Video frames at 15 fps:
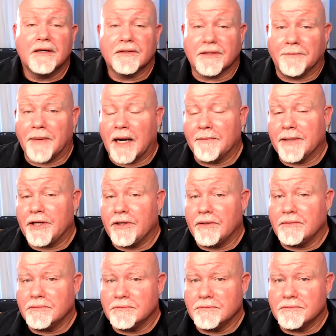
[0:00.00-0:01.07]
the
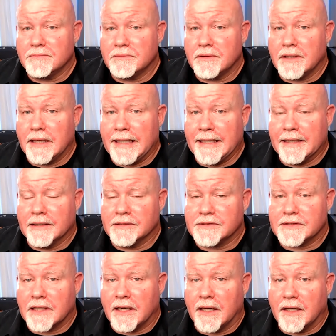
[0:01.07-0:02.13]
barbecue is